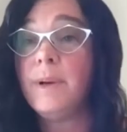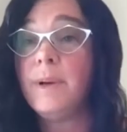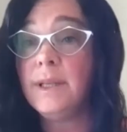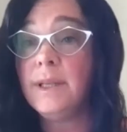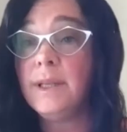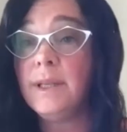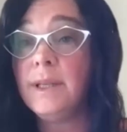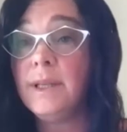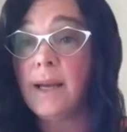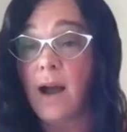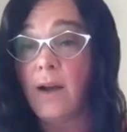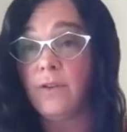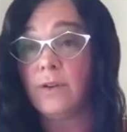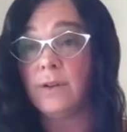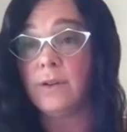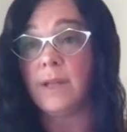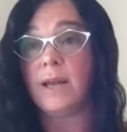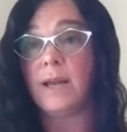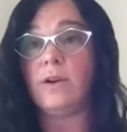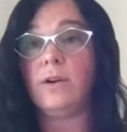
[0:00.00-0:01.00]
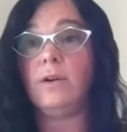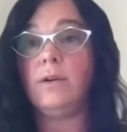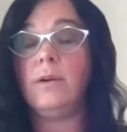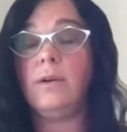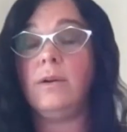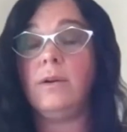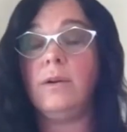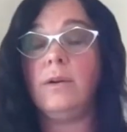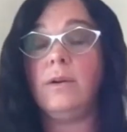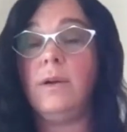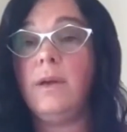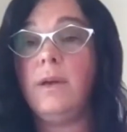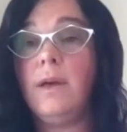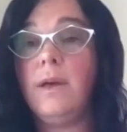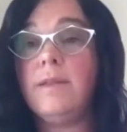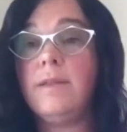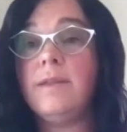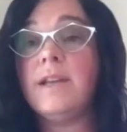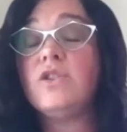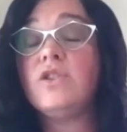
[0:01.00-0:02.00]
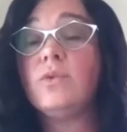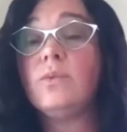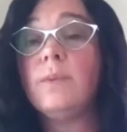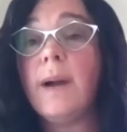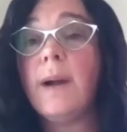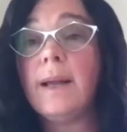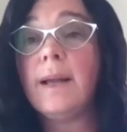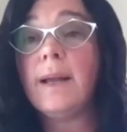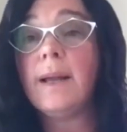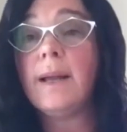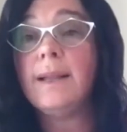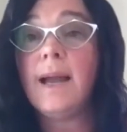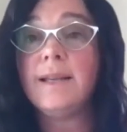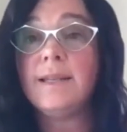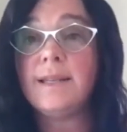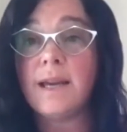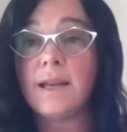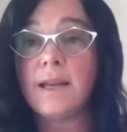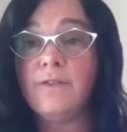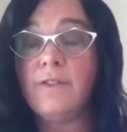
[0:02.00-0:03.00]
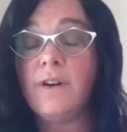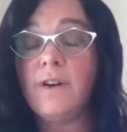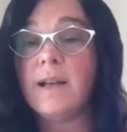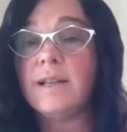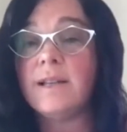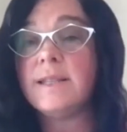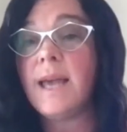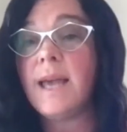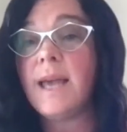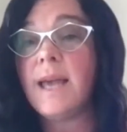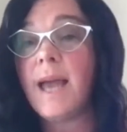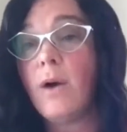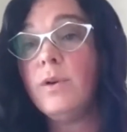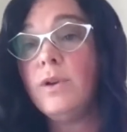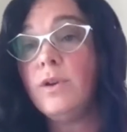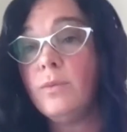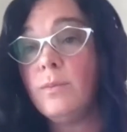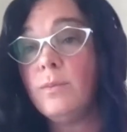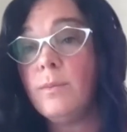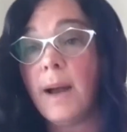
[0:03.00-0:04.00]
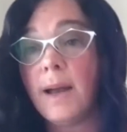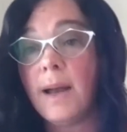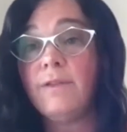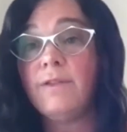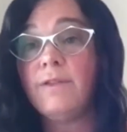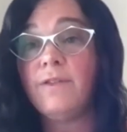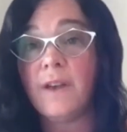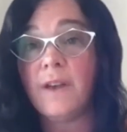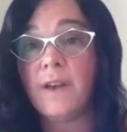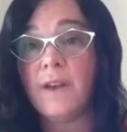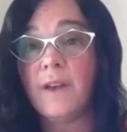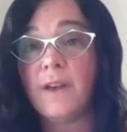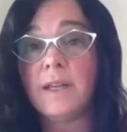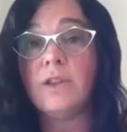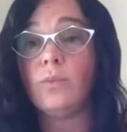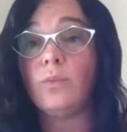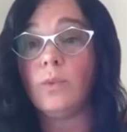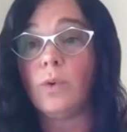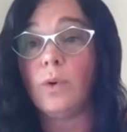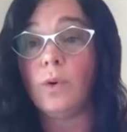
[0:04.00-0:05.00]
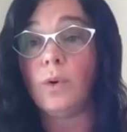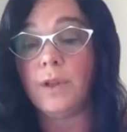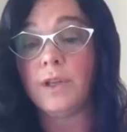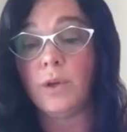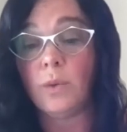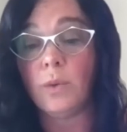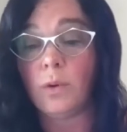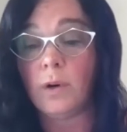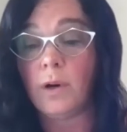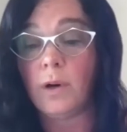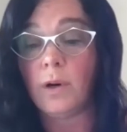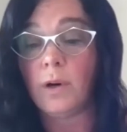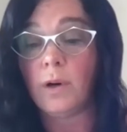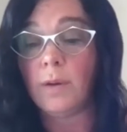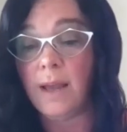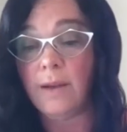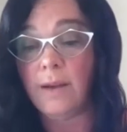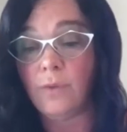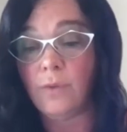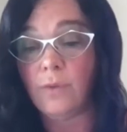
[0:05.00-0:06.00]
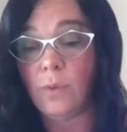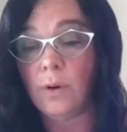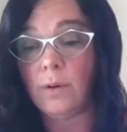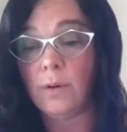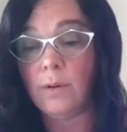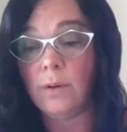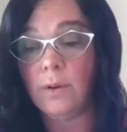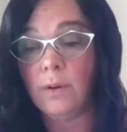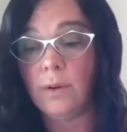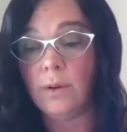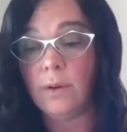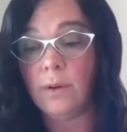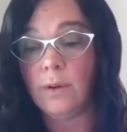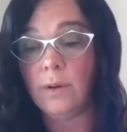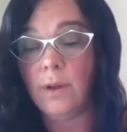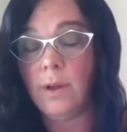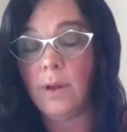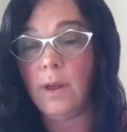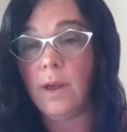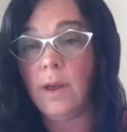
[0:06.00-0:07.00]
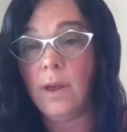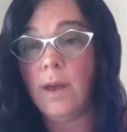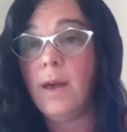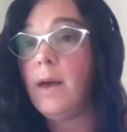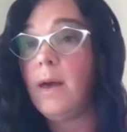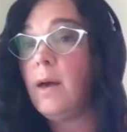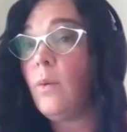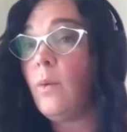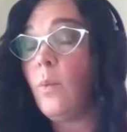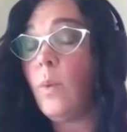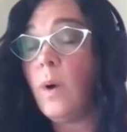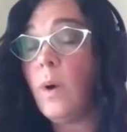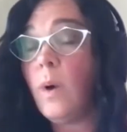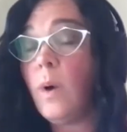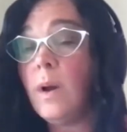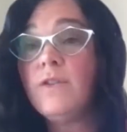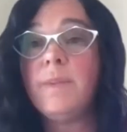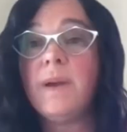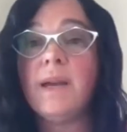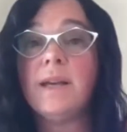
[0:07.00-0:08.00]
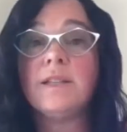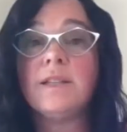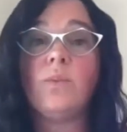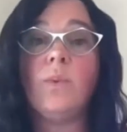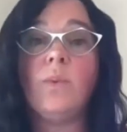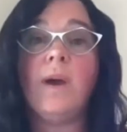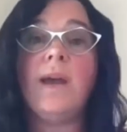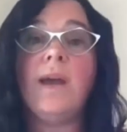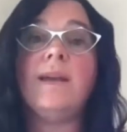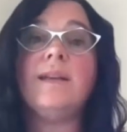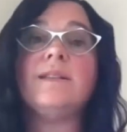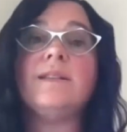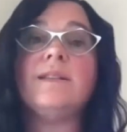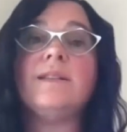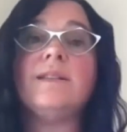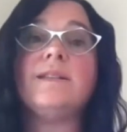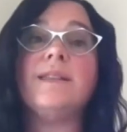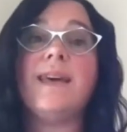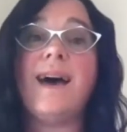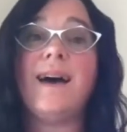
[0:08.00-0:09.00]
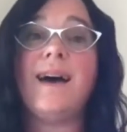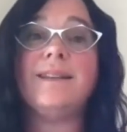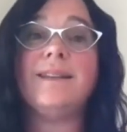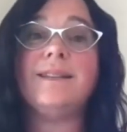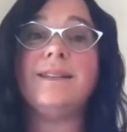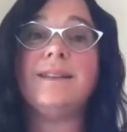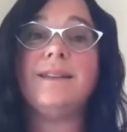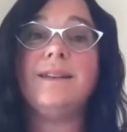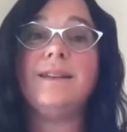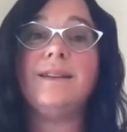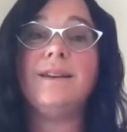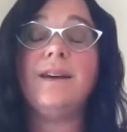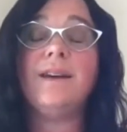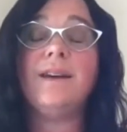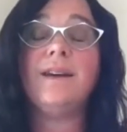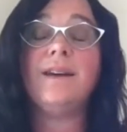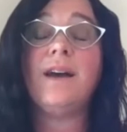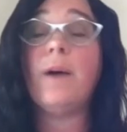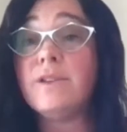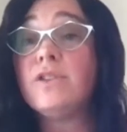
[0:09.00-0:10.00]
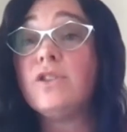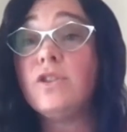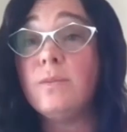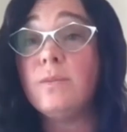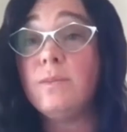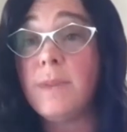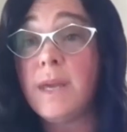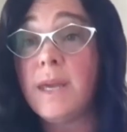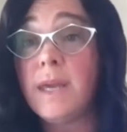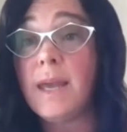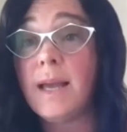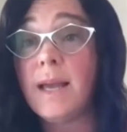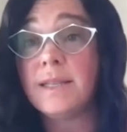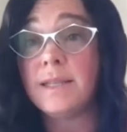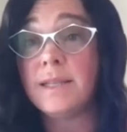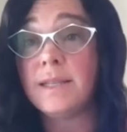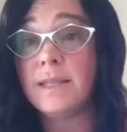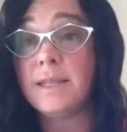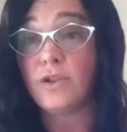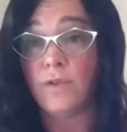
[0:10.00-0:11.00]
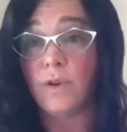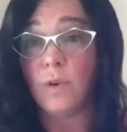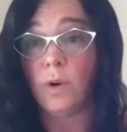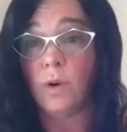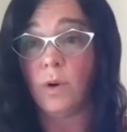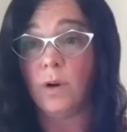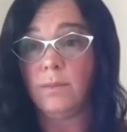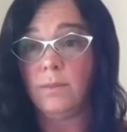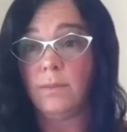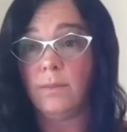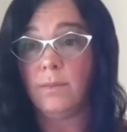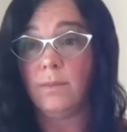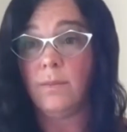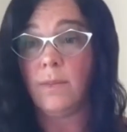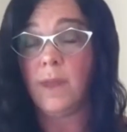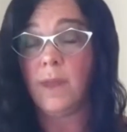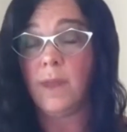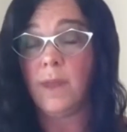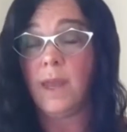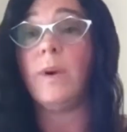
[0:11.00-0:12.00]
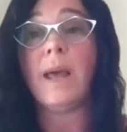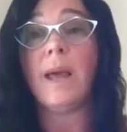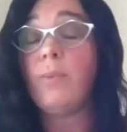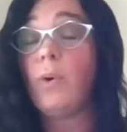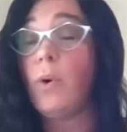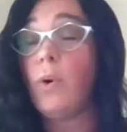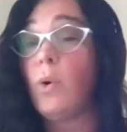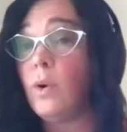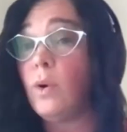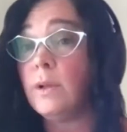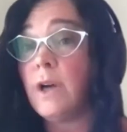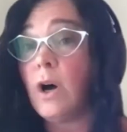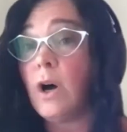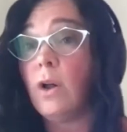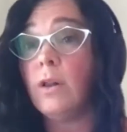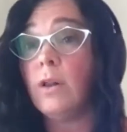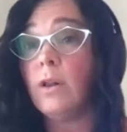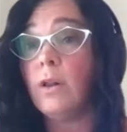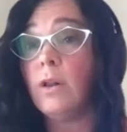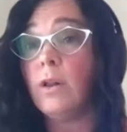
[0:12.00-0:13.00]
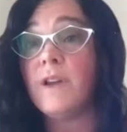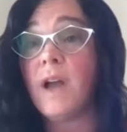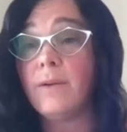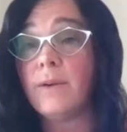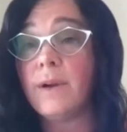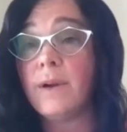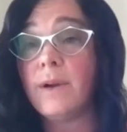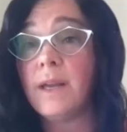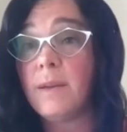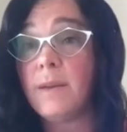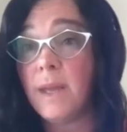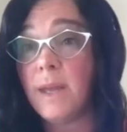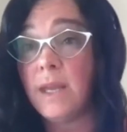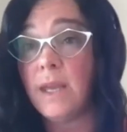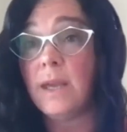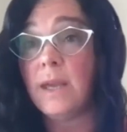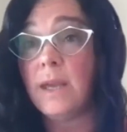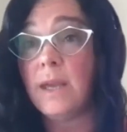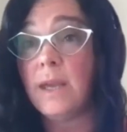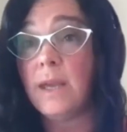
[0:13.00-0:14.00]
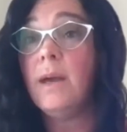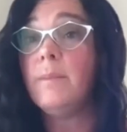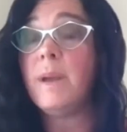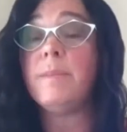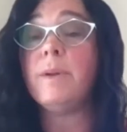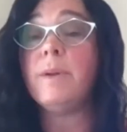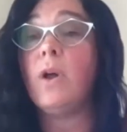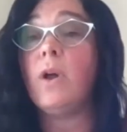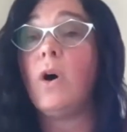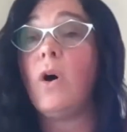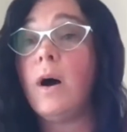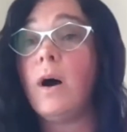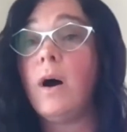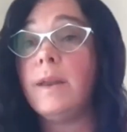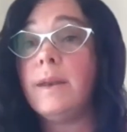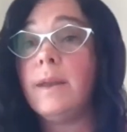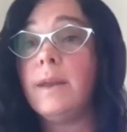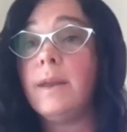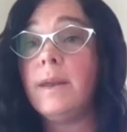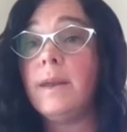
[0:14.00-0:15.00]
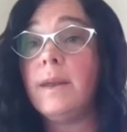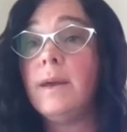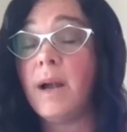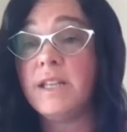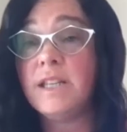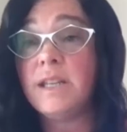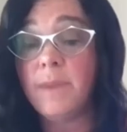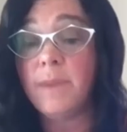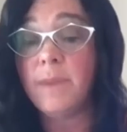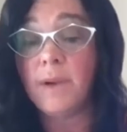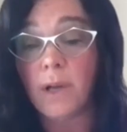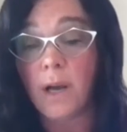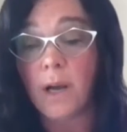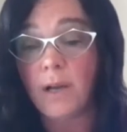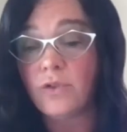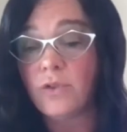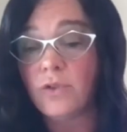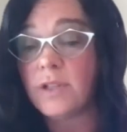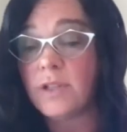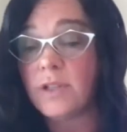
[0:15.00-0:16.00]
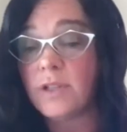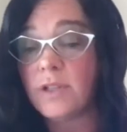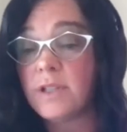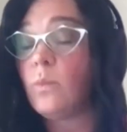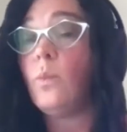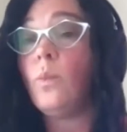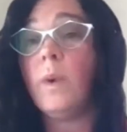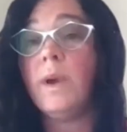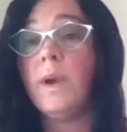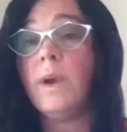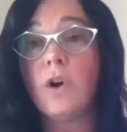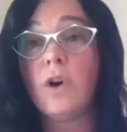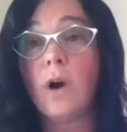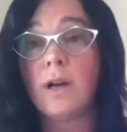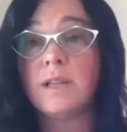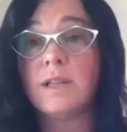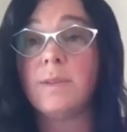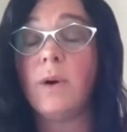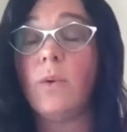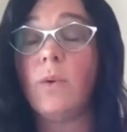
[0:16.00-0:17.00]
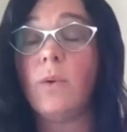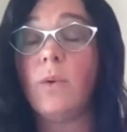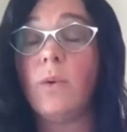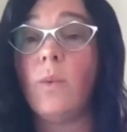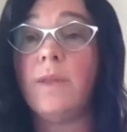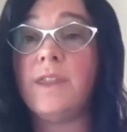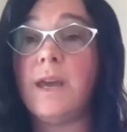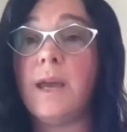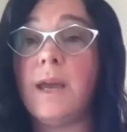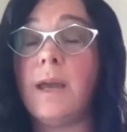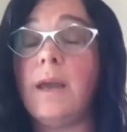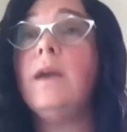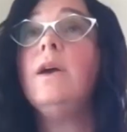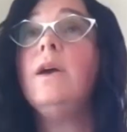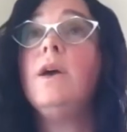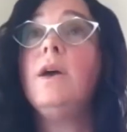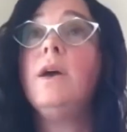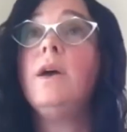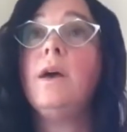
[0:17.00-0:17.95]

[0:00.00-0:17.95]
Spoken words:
building a cover letter that directly identifies how you might fit in the role that you are applying for. One of the biggest ways that appeals to me as an interviewer, and when I polled all of the hiring committee people on my team here at Huntress, we talked about one thing.